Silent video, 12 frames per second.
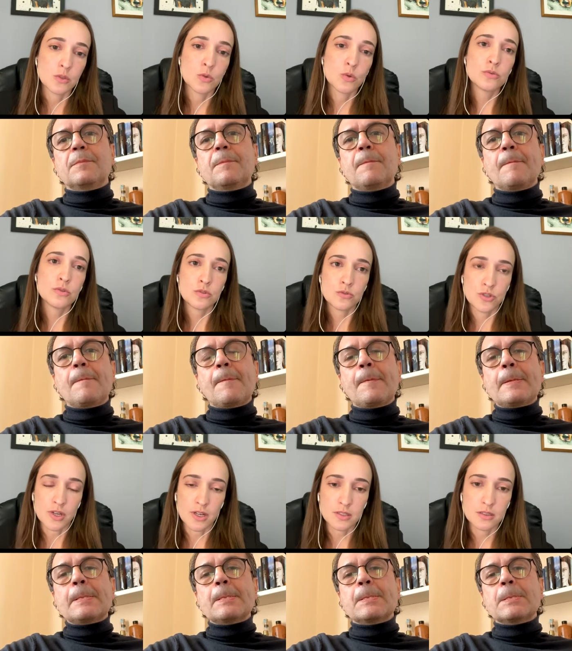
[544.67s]
Speaker 1: could
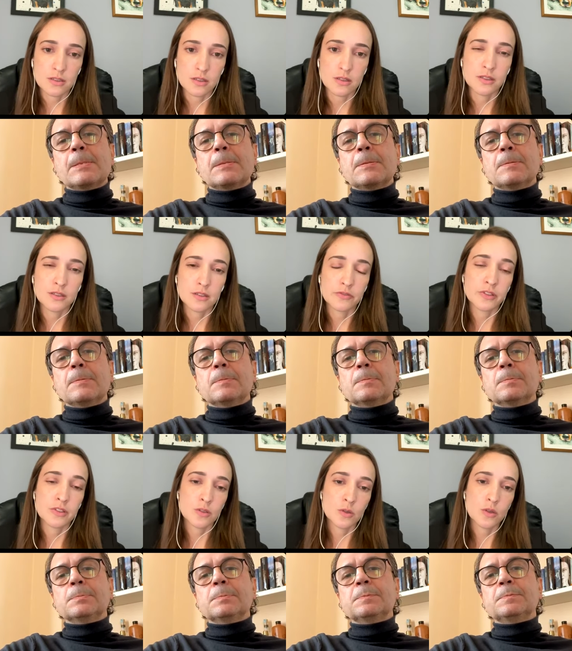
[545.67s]
suggest an
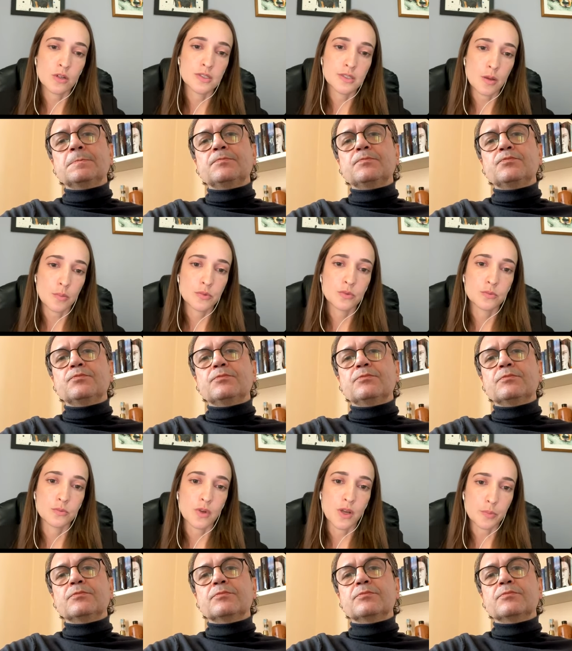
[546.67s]
interventricular
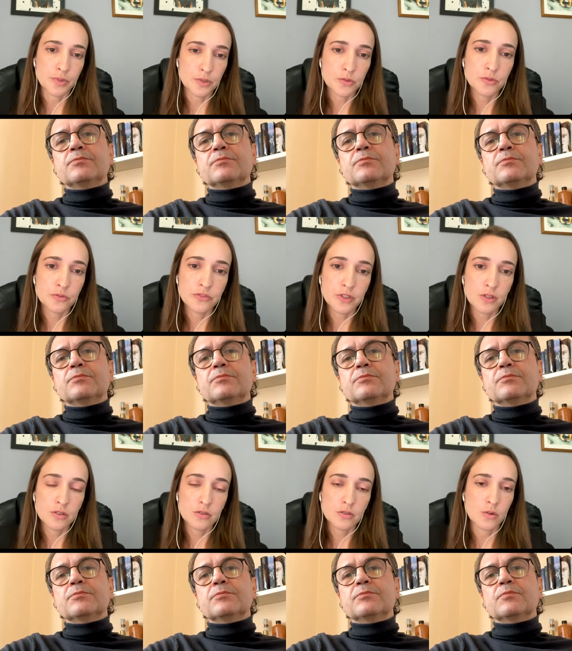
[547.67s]
septum
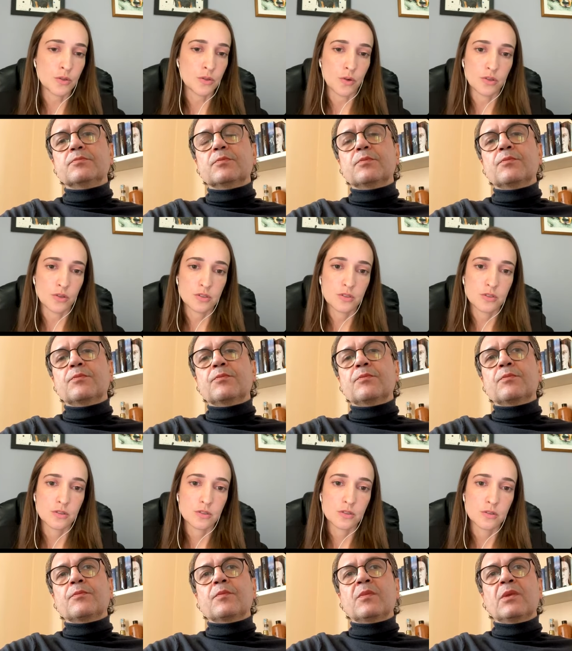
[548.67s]
hypertrophy or not?
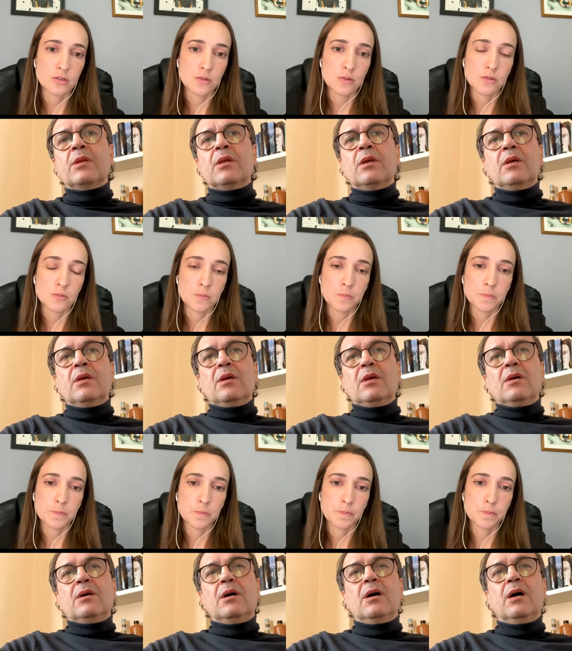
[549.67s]

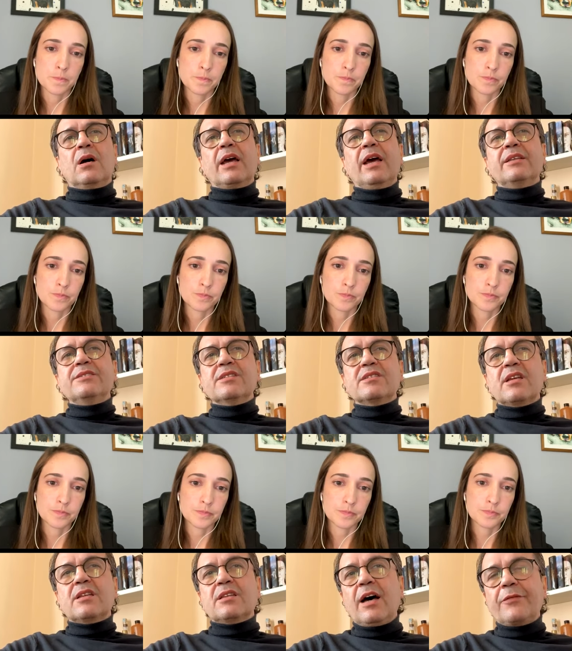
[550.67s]
Speaker 2: Okay, this is
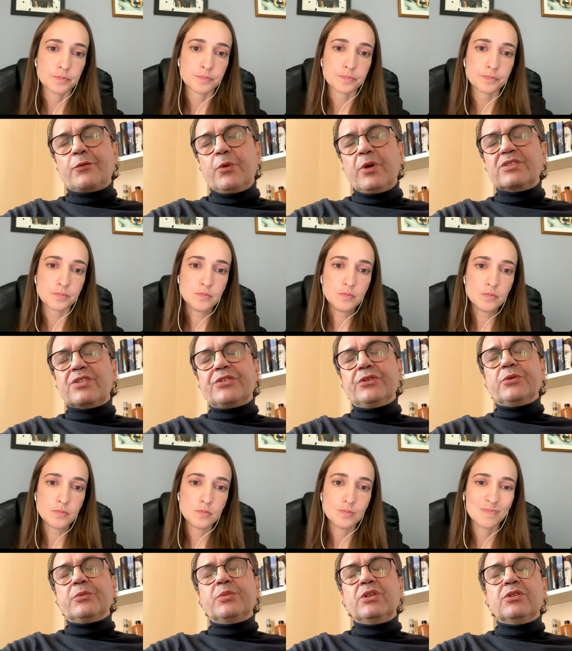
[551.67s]
a tough
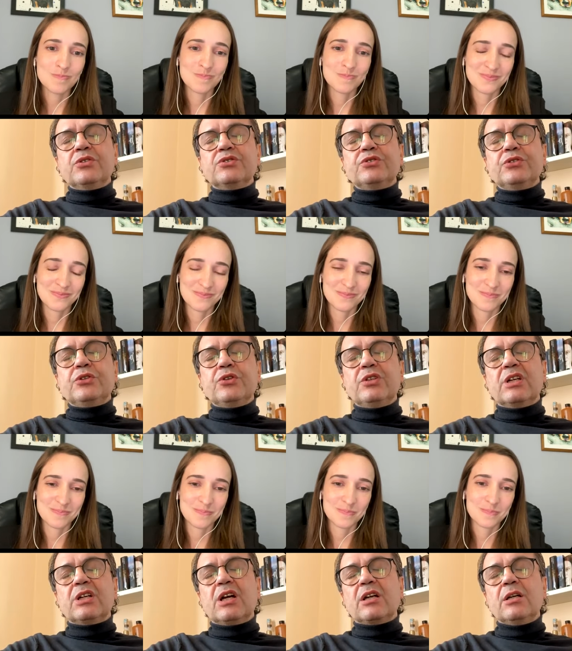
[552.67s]
question because you know
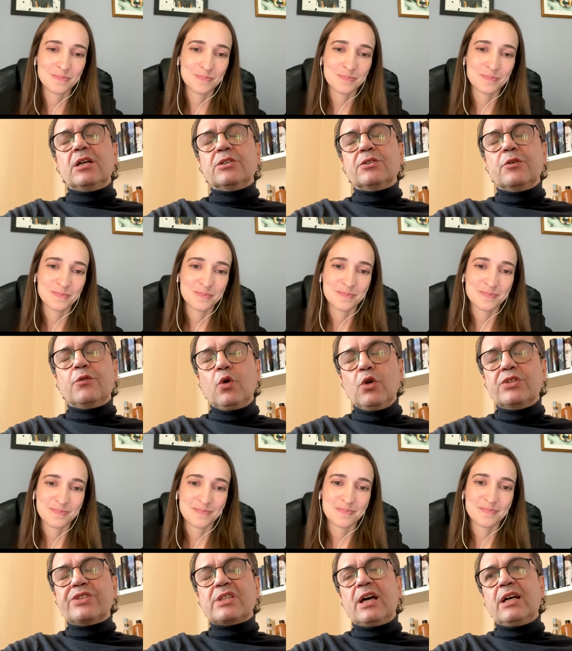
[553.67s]
there are a lot of old
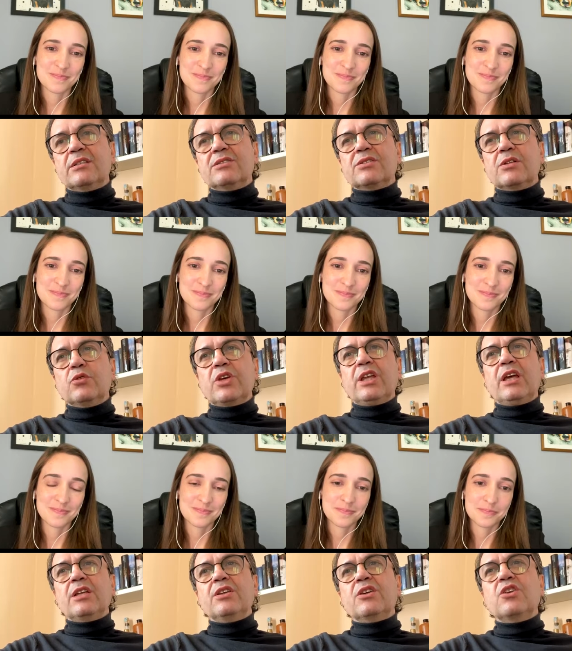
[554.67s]
studies looking
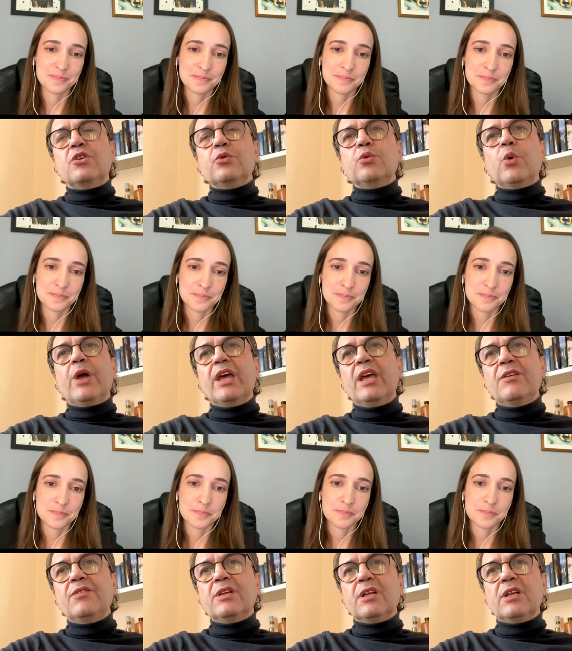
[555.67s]
at the Q wave in